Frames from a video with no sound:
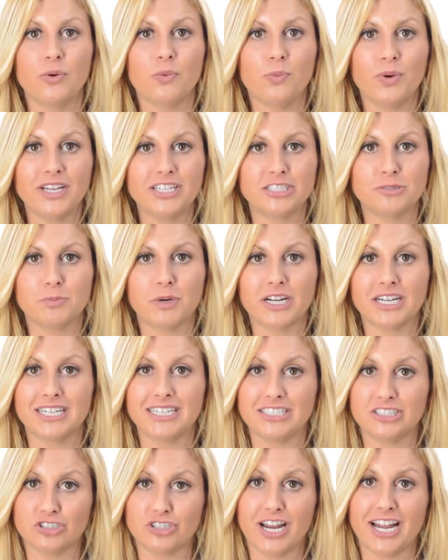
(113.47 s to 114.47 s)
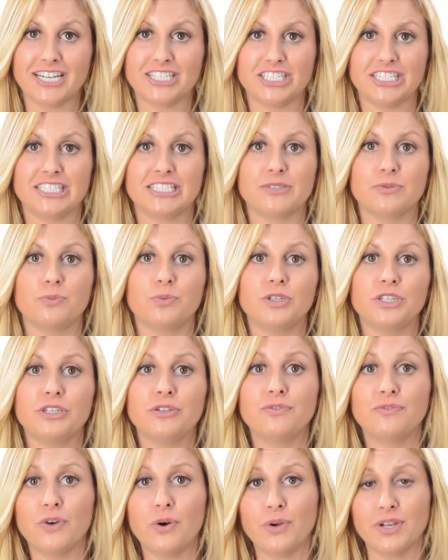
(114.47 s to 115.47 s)
Which marketing strategies will
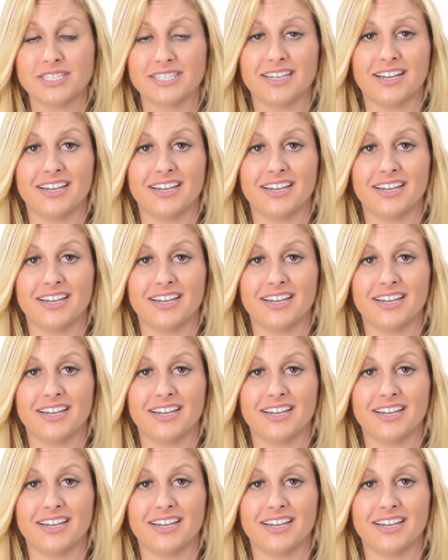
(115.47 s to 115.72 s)
you focus